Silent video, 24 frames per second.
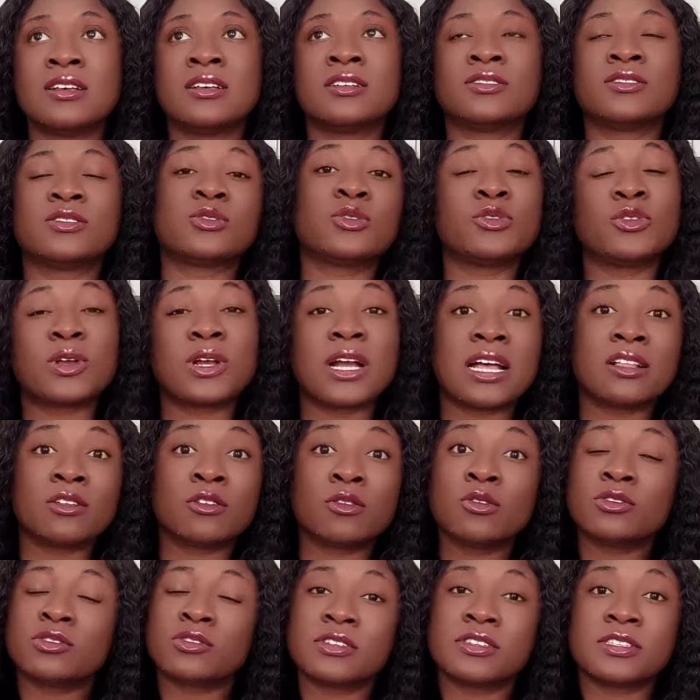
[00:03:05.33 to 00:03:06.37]
So you can
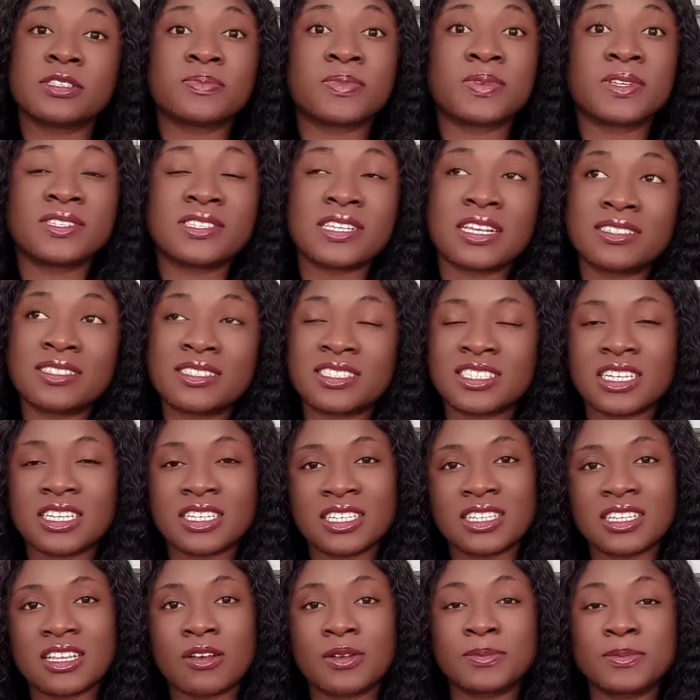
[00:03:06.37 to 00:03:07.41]
go to his page and check
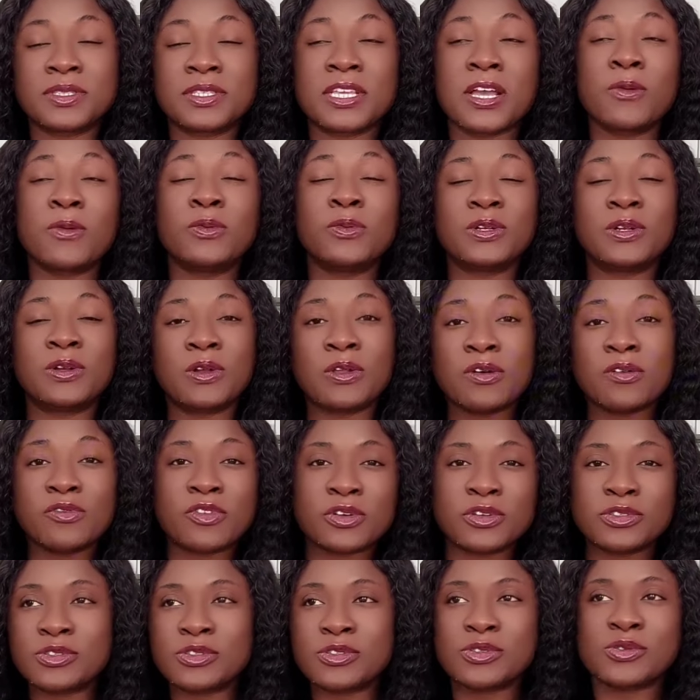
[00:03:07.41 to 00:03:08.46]
it out. But I would love
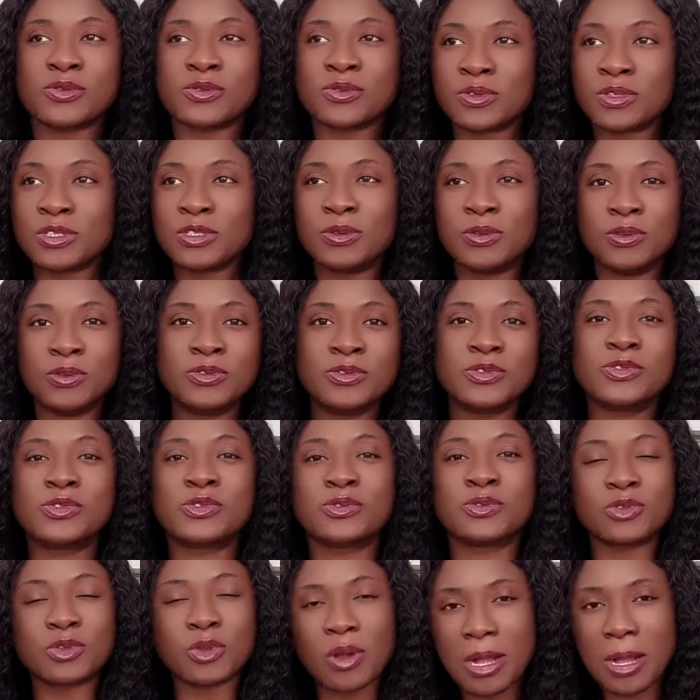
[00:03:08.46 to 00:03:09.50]
us to, you know,
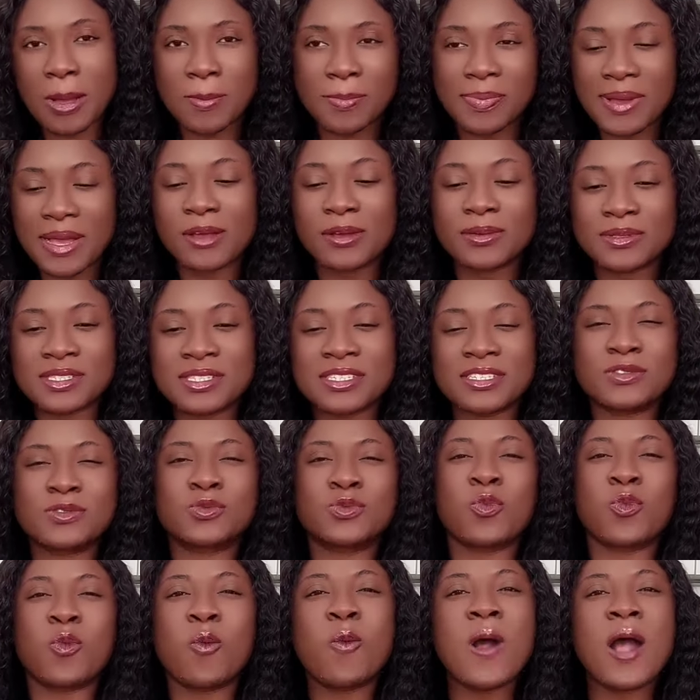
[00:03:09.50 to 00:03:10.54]
to talk about it.
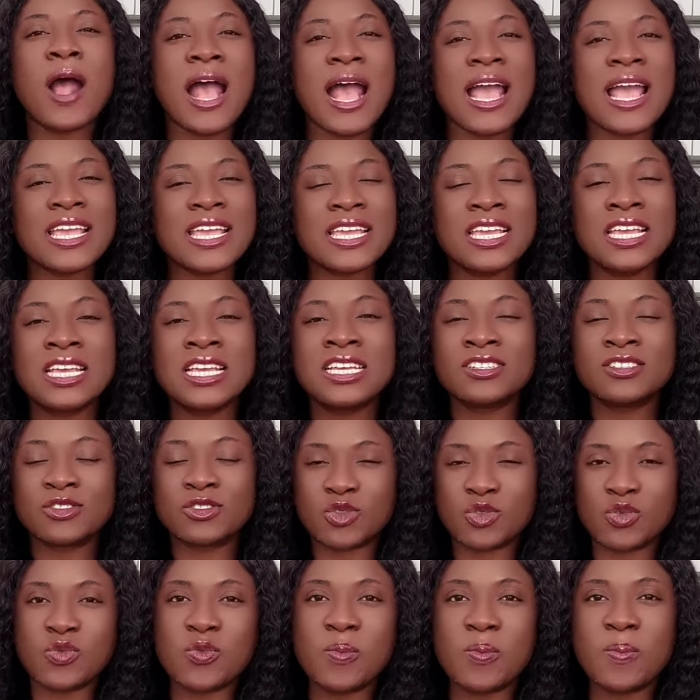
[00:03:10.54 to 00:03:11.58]
Why
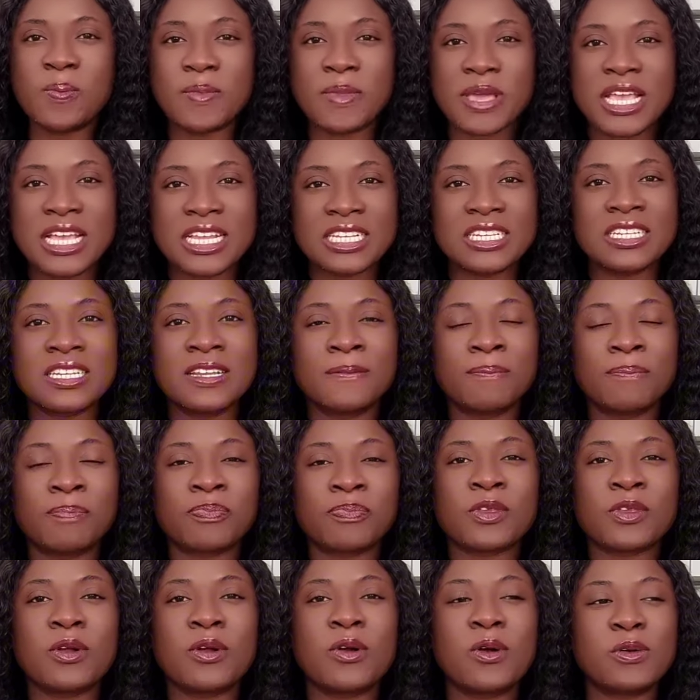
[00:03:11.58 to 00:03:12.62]
do men
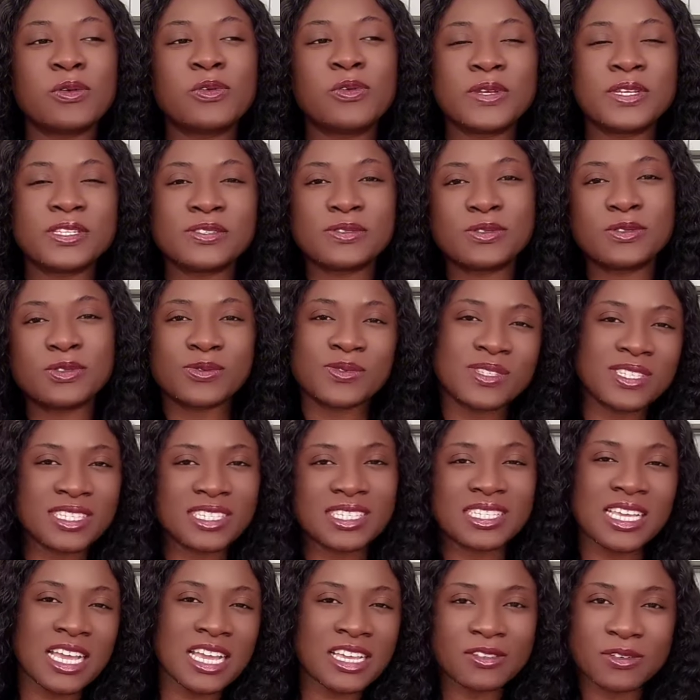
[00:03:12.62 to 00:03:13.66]
always do this
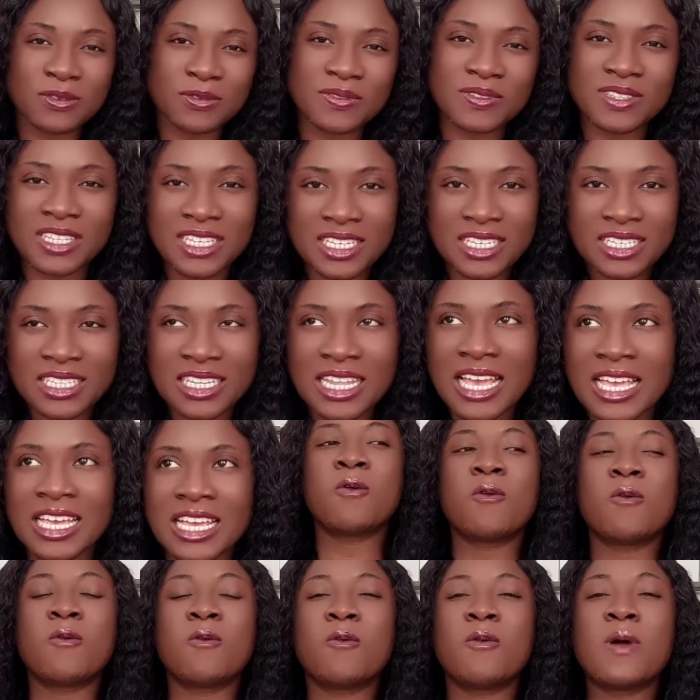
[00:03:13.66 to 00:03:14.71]
kind of thing? Like,
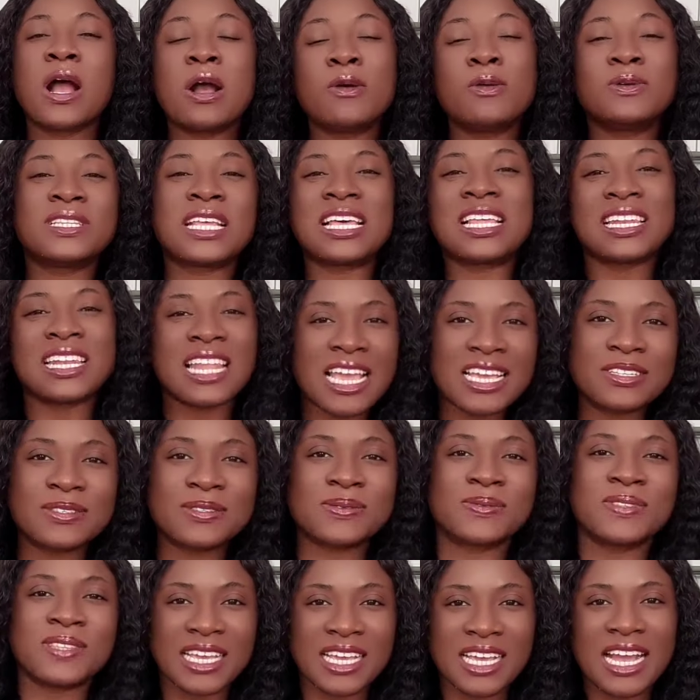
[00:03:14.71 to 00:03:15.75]
why would I like
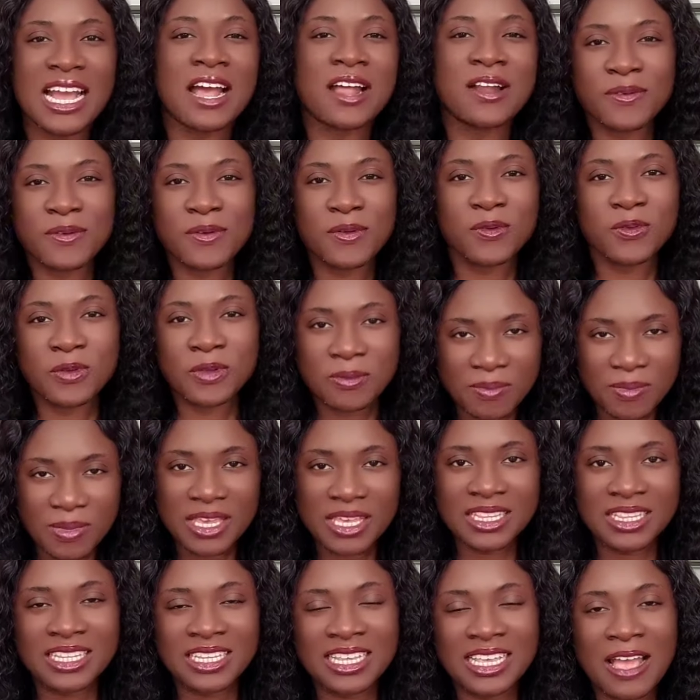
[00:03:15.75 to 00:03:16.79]
to be carrying
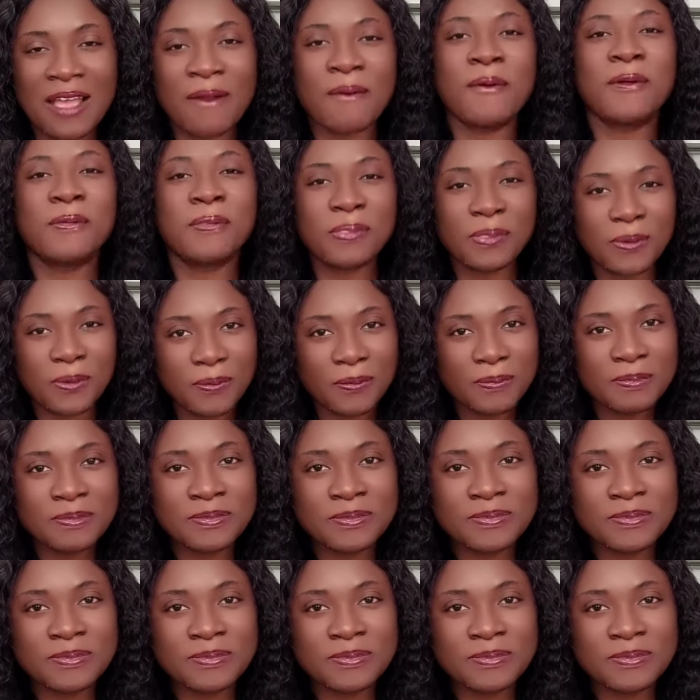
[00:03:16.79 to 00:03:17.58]
women? I won't know.